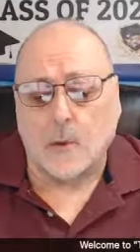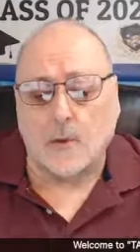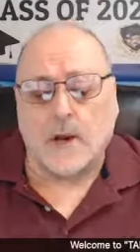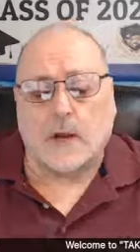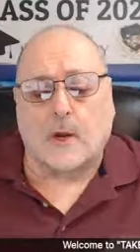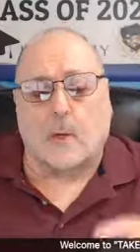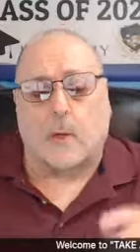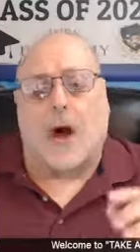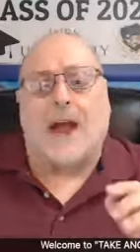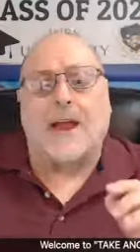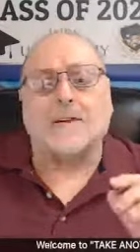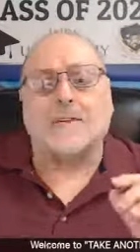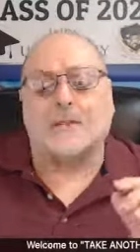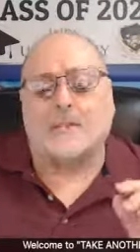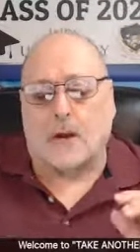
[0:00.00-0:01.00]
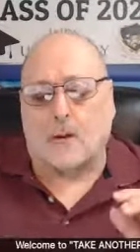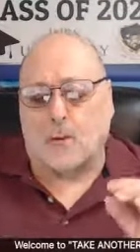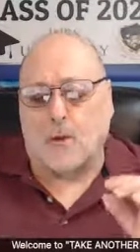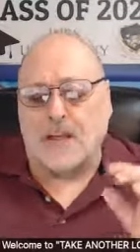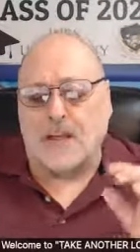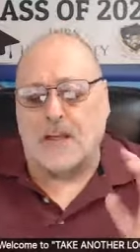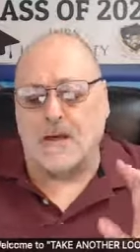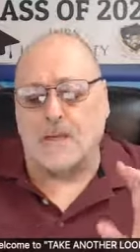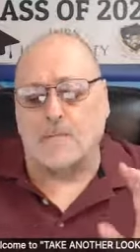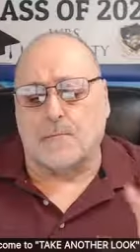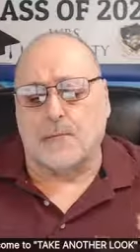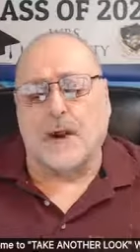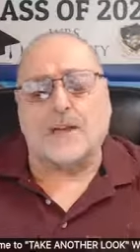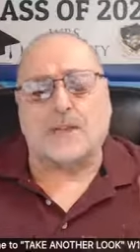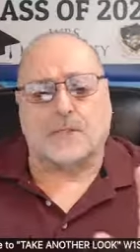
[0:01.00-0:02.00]
requires that we
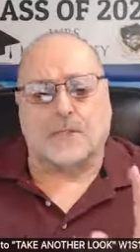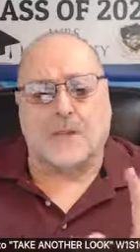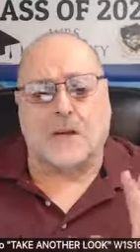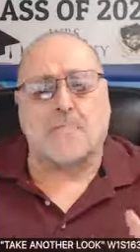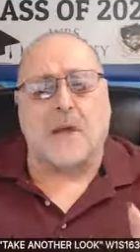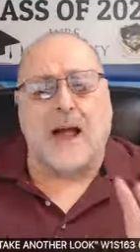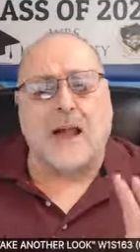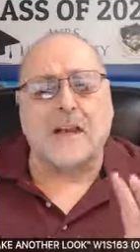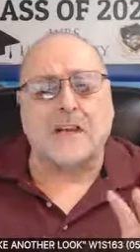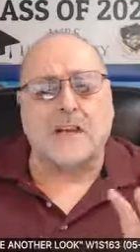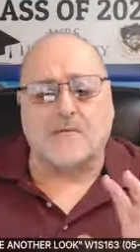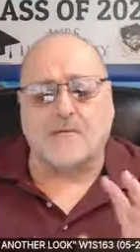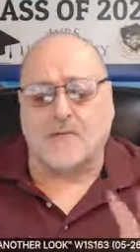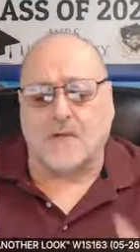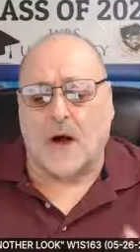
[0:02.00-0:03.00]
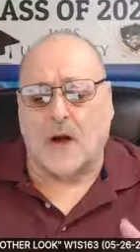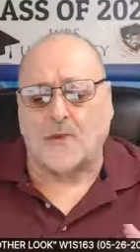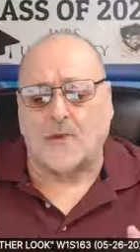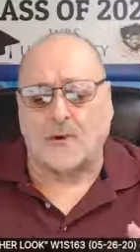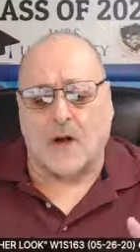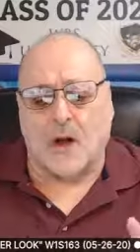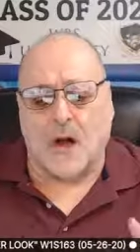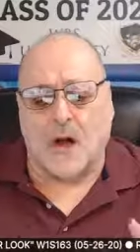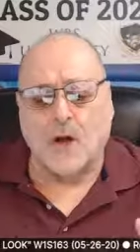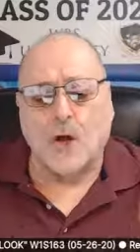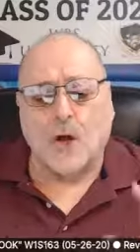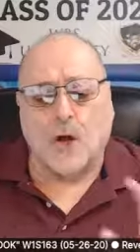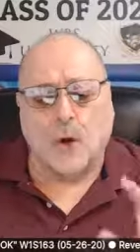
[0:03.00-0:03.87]
embrace the mind of Father God